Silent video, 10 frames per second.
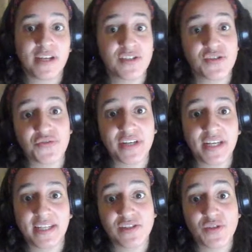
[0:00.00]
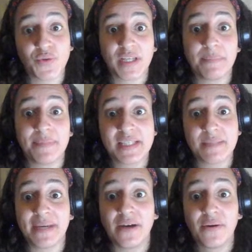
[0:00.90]
story here, and I'm talking a bit
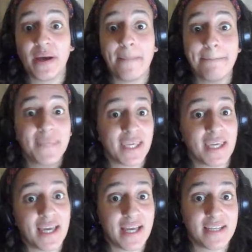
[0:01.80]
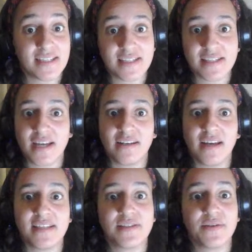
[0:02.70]
about me as a designer
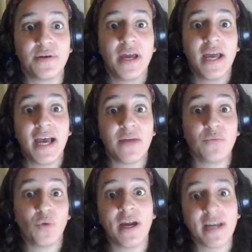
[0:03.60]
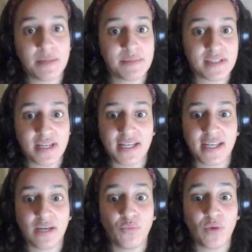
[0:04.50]
and why I'm
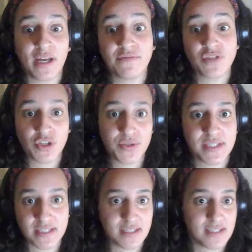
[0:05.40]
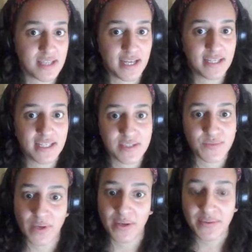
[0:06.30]
designing and why I've chosen to design as
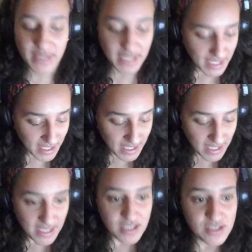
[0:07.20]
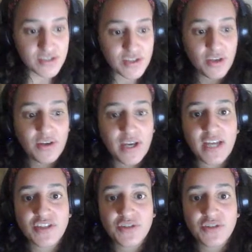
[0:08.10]
well. So as you